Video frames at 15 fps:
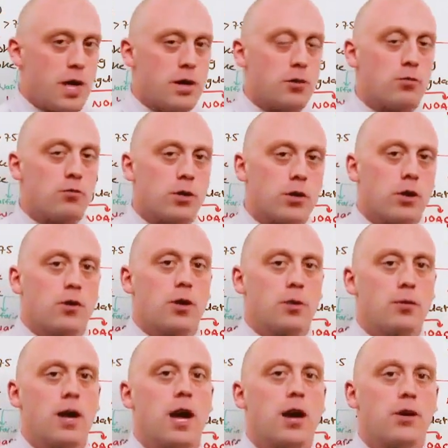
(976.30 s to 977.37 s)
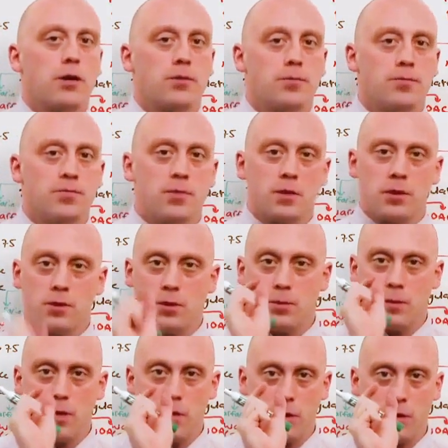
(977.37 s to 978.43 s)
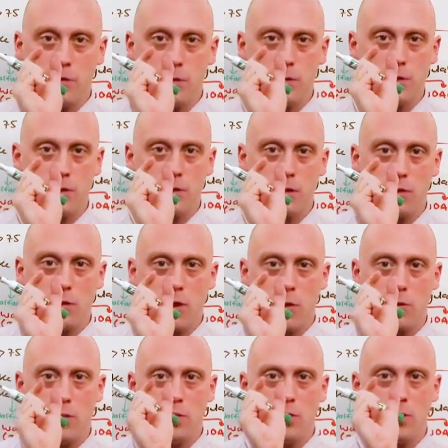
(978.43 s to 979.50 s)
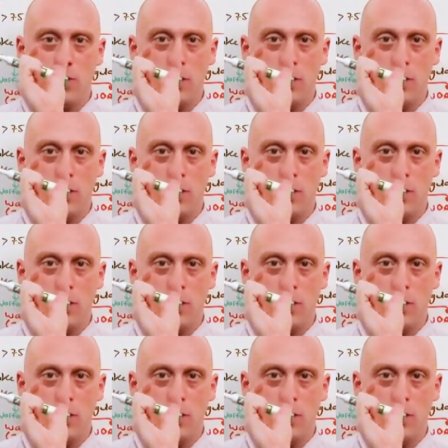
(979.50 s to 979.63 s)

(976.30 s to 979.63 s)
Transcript: in a recurring pattern. The PR interval will start normal,